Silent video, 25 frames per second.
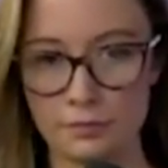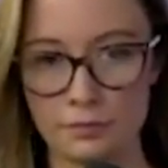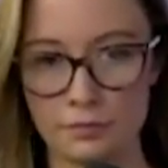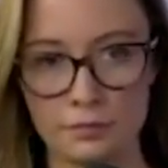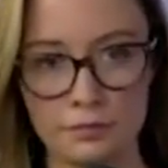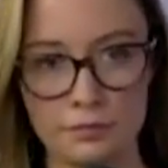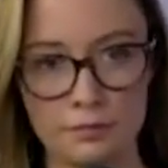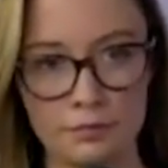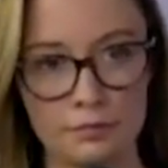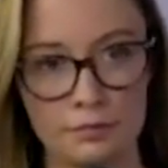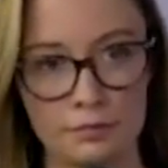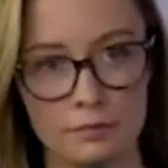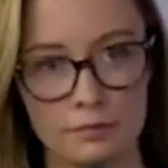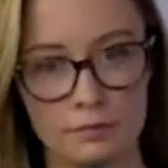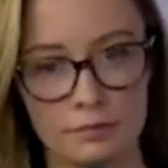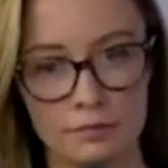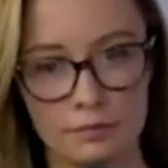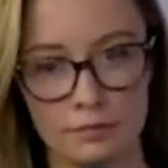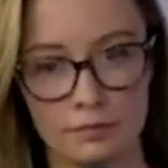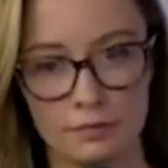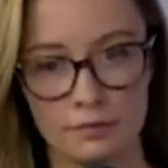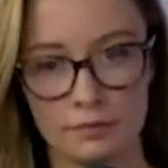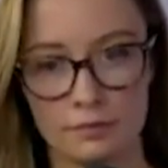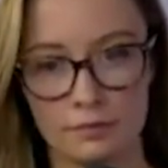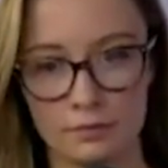
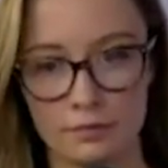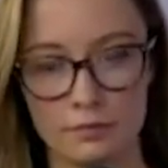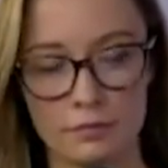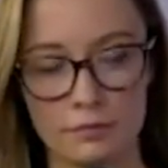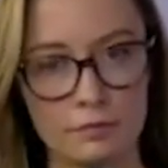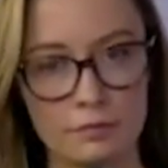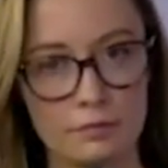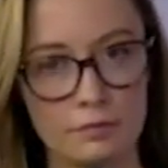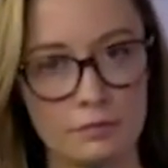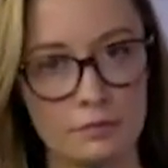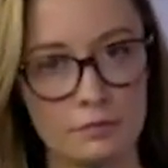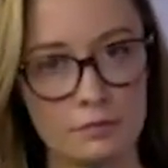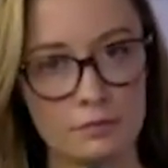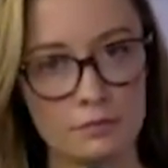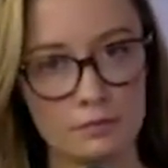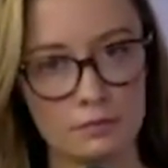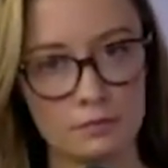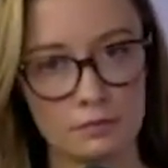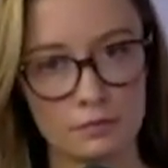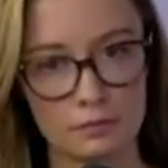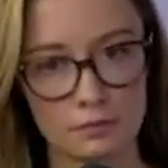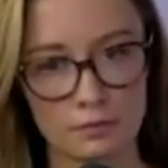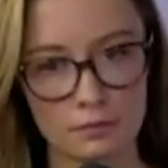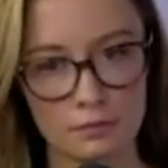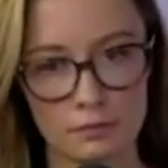
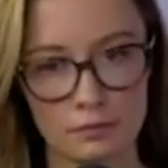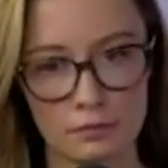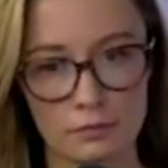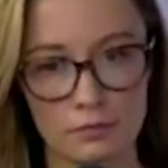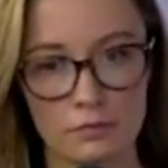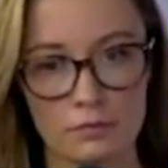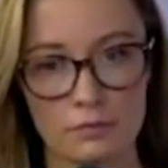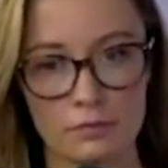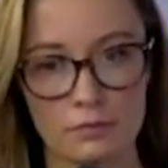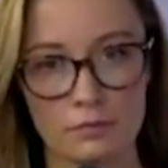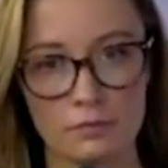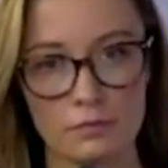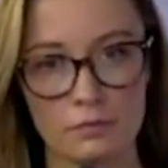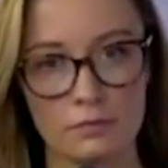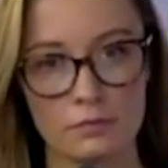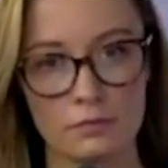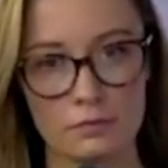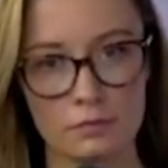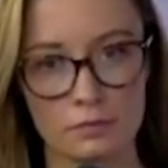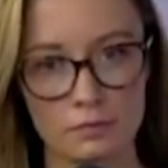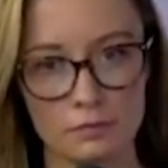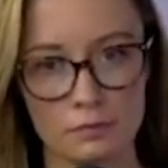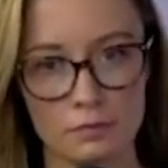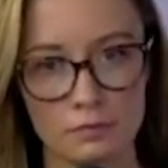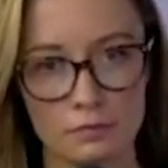
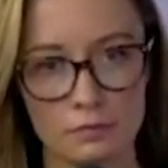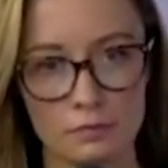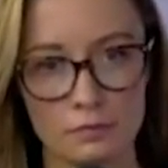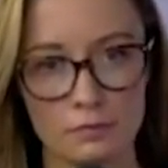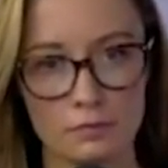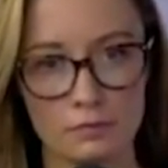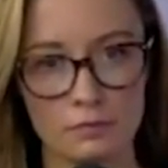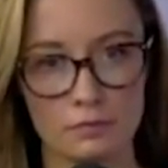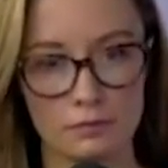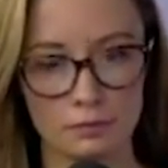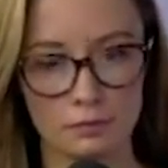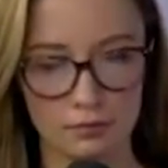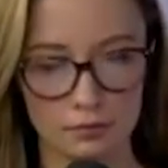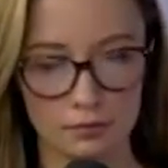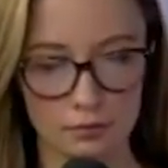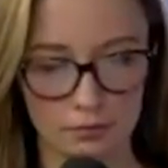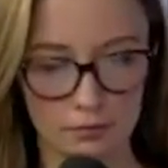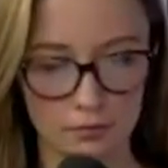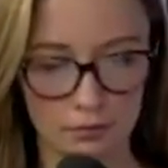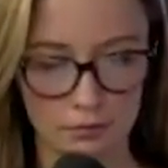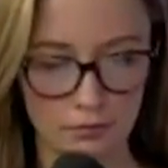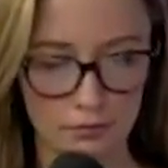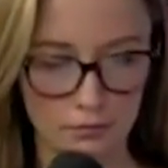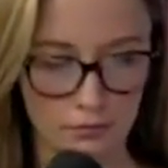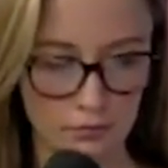
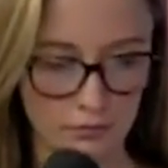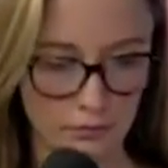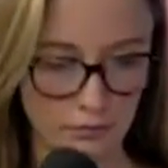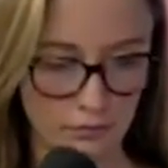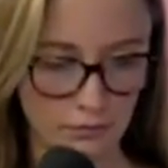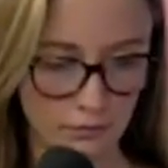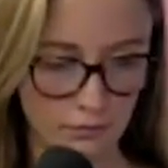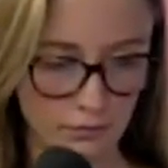No words are spoken by the person on screen.